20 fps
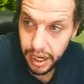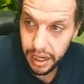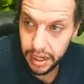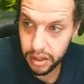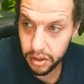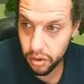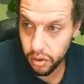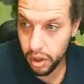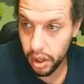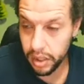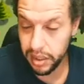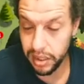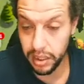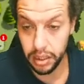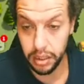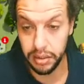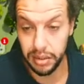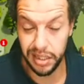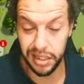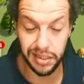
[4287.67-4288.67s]
I don't know. I
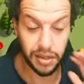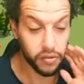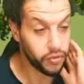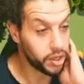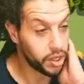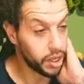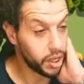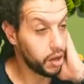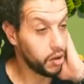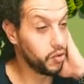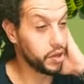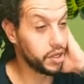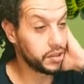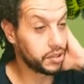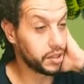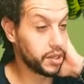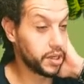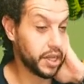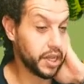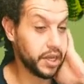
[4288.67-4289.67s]
think this KVK I'll
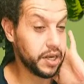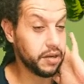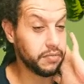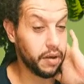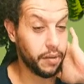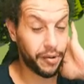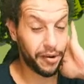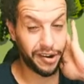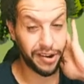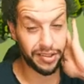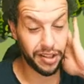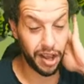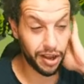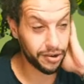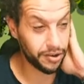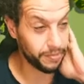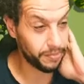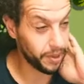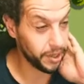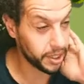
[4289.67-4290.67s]
enter the game around
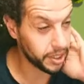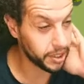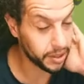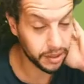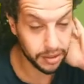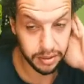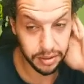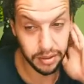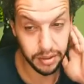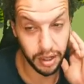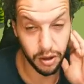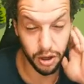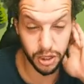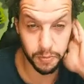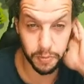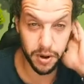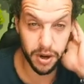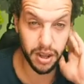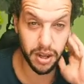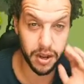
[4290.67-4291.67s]
100 million. It
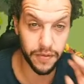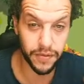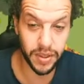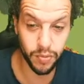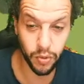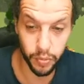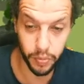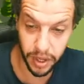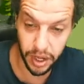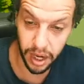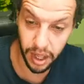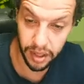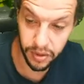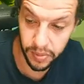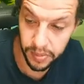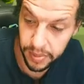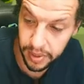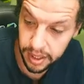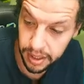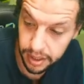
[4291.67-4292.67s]
was pretty comfortable being
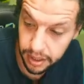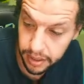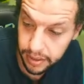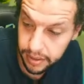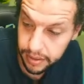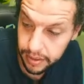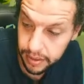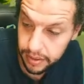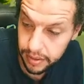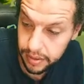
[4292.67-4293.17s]
100 million.